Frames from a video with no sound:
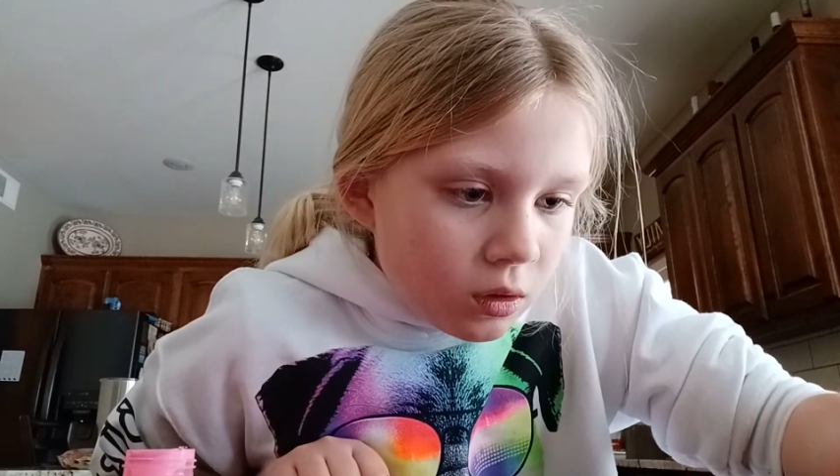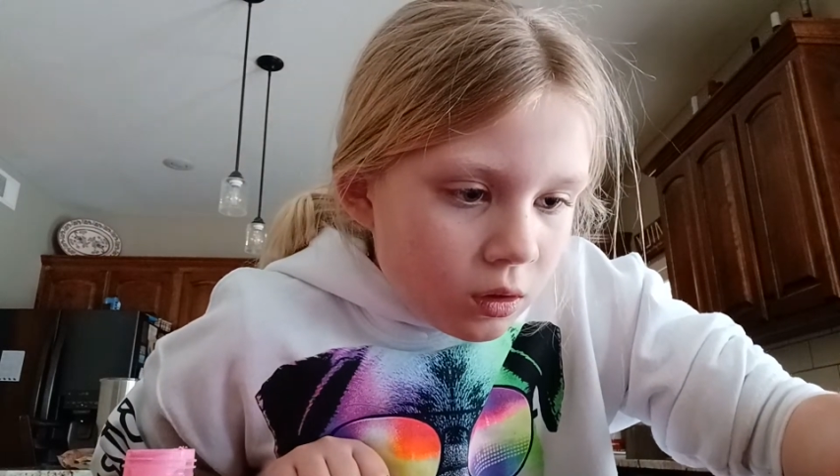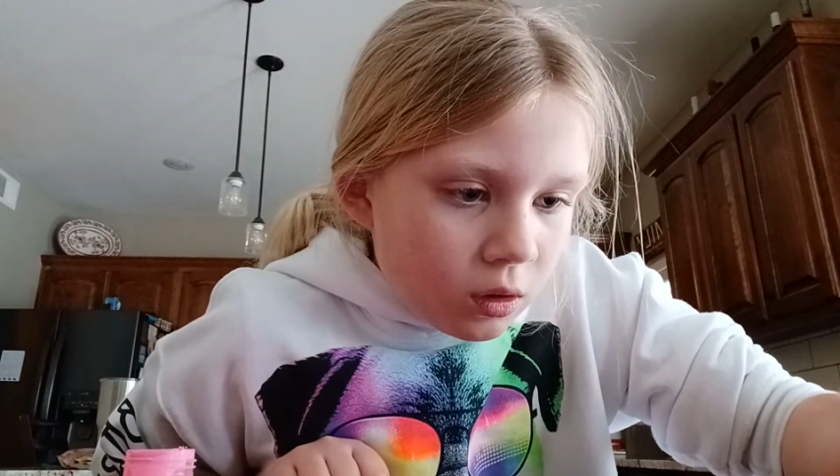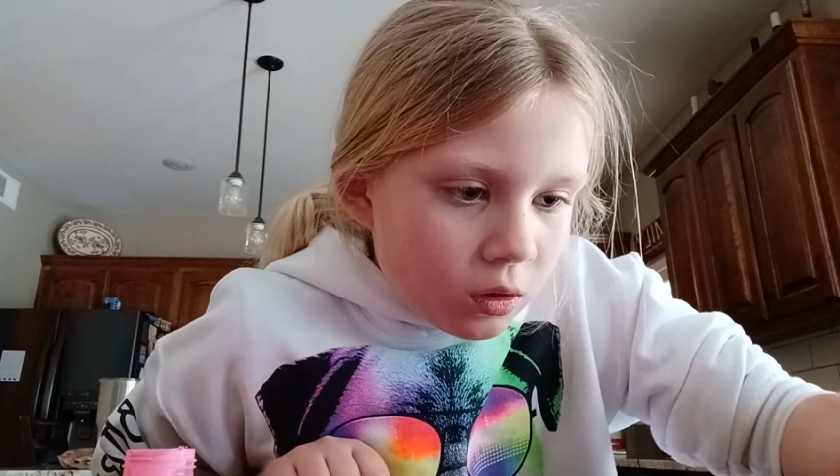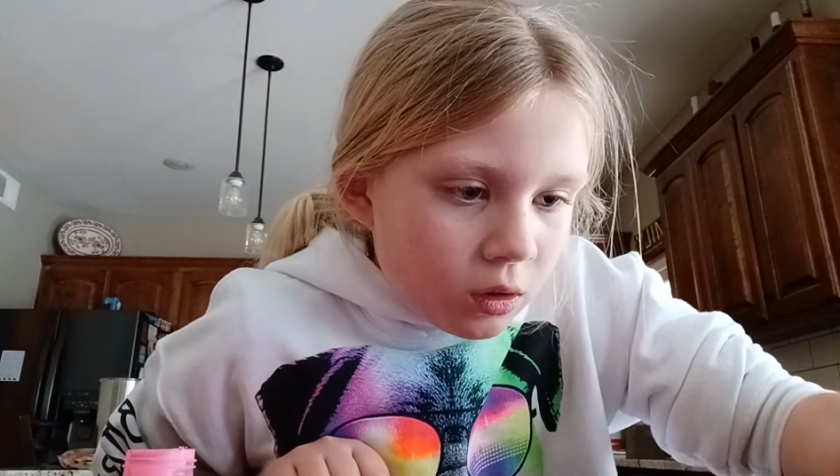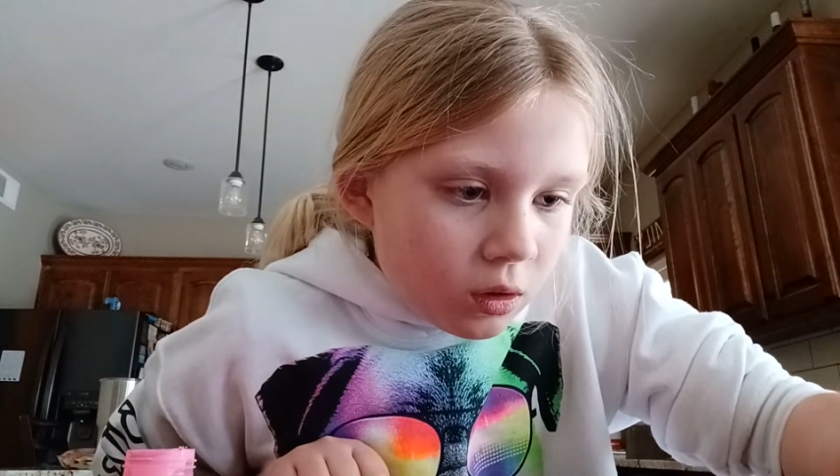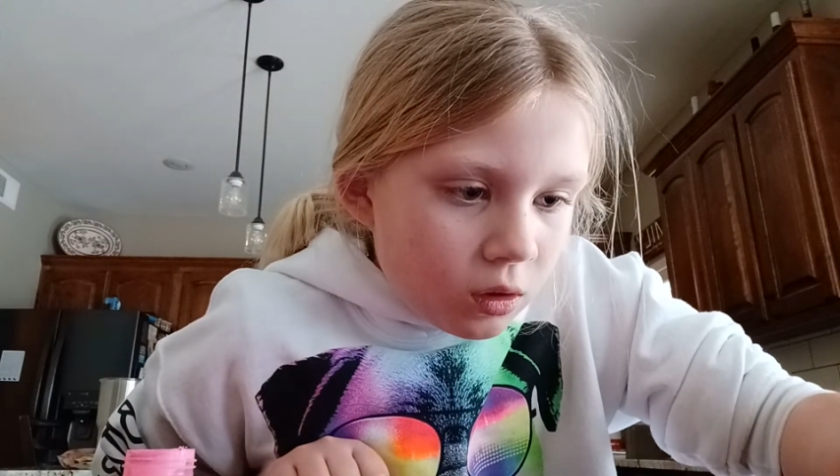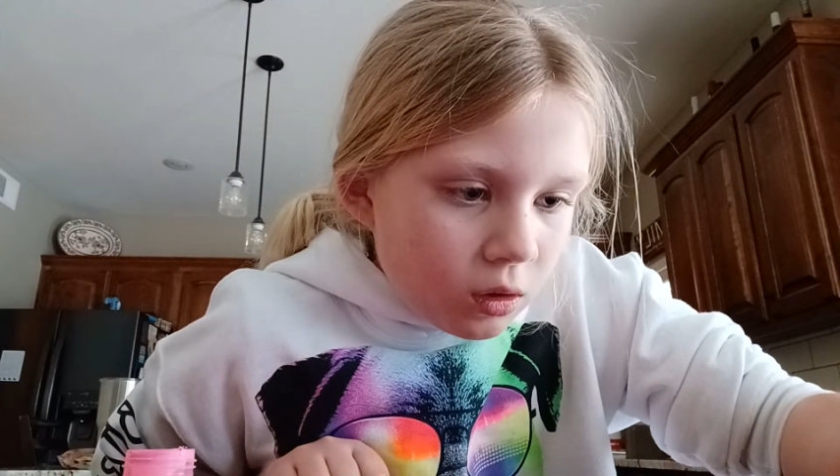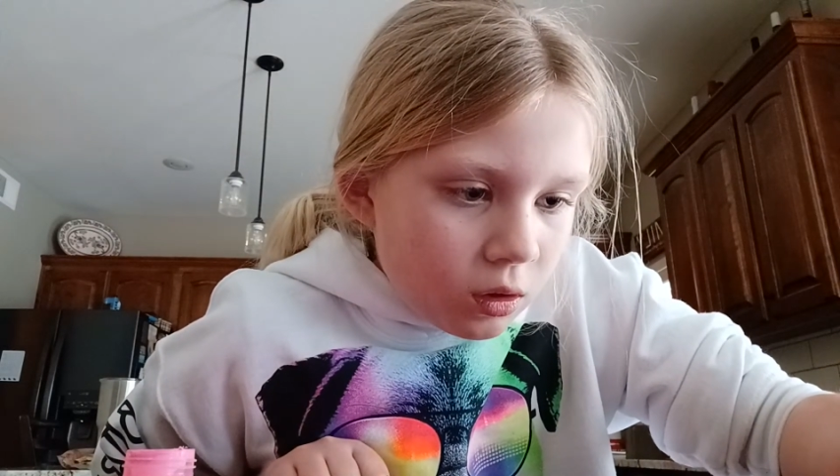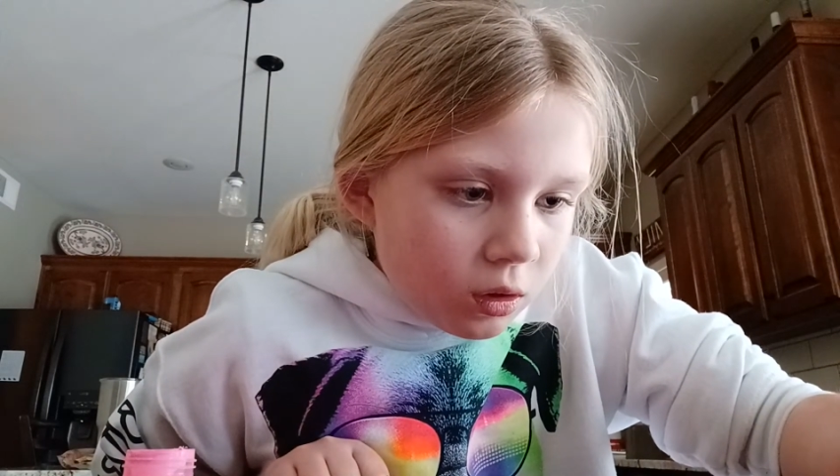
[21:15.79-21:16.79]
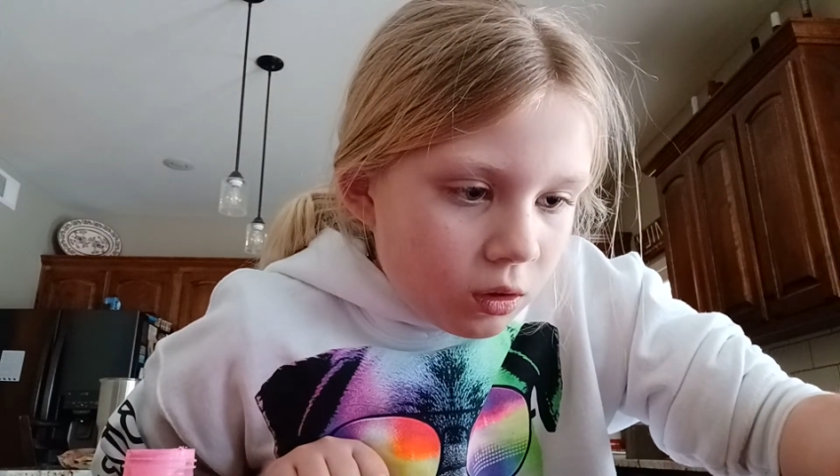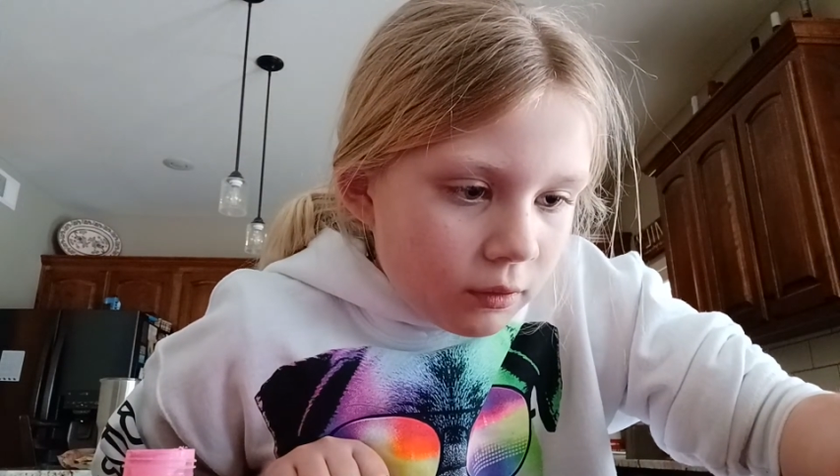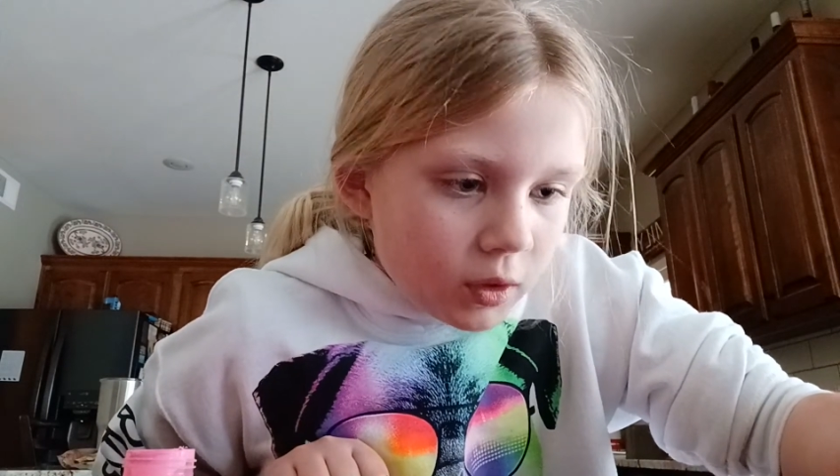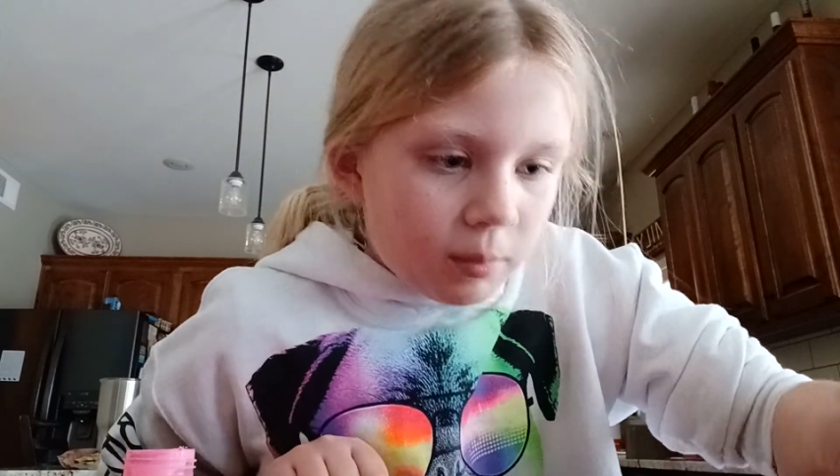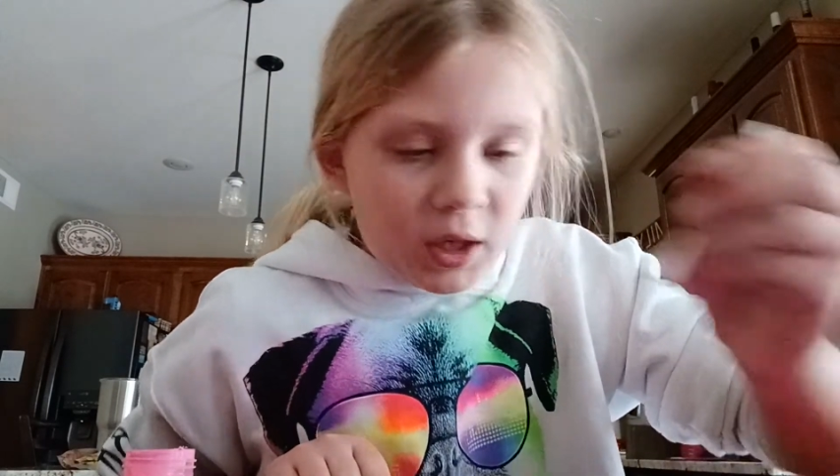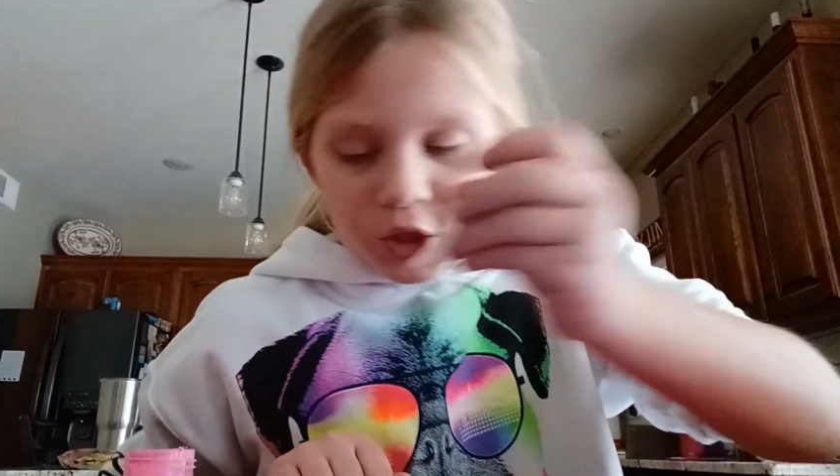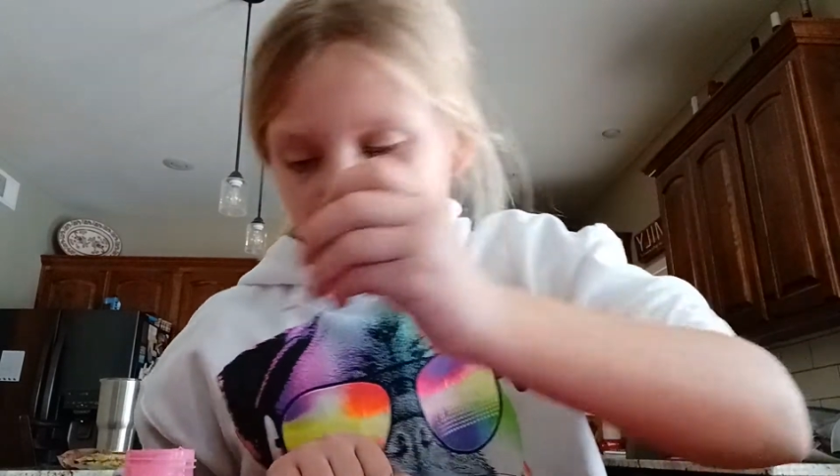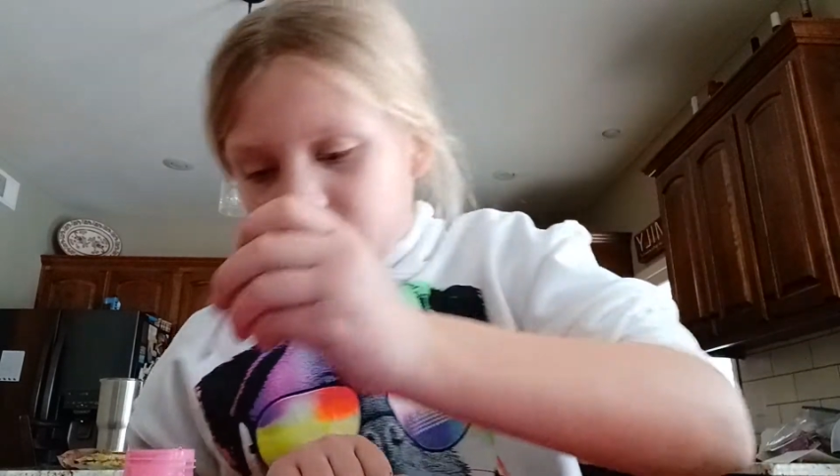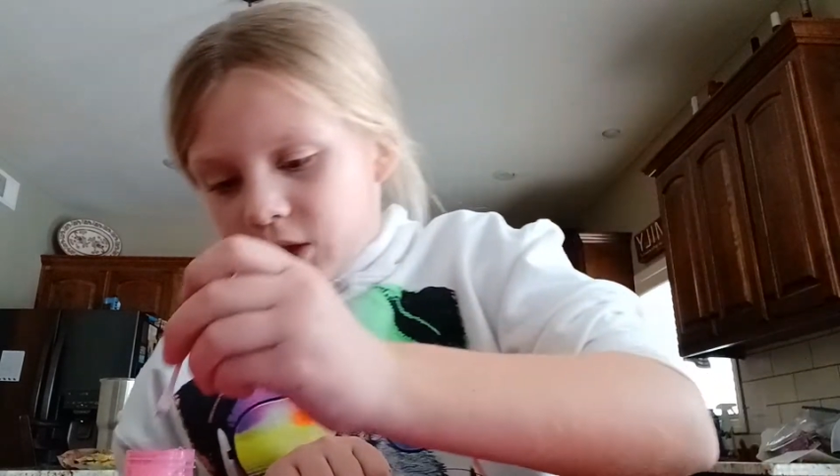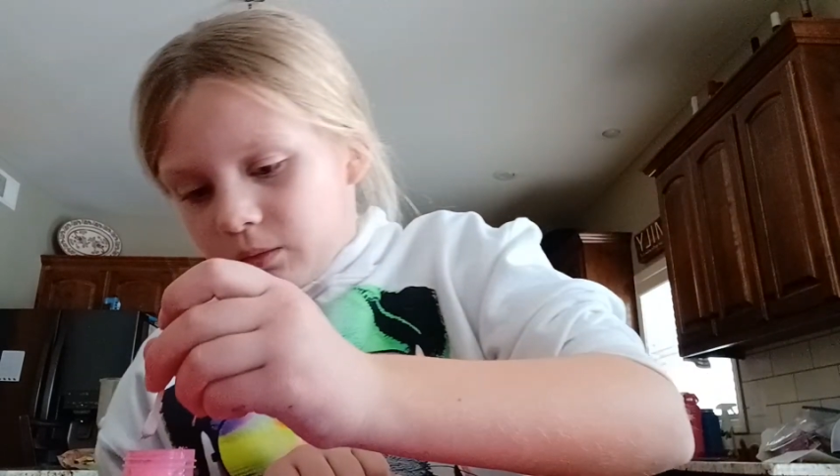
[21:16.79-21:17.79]
all over the
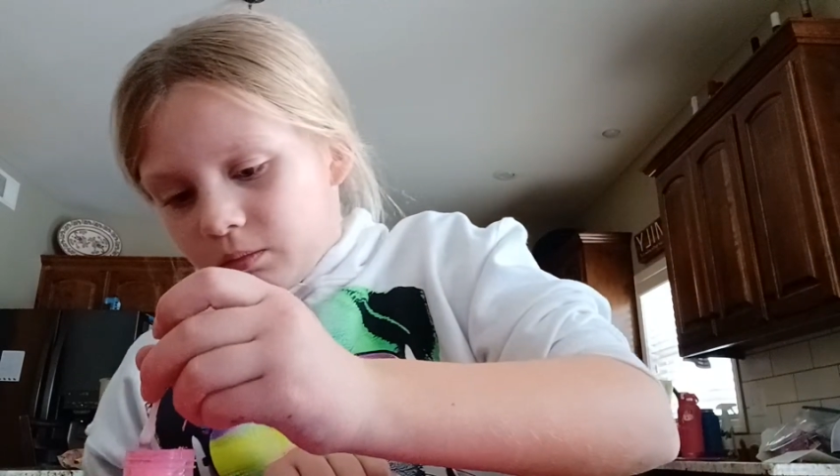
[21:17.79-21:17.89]
branches.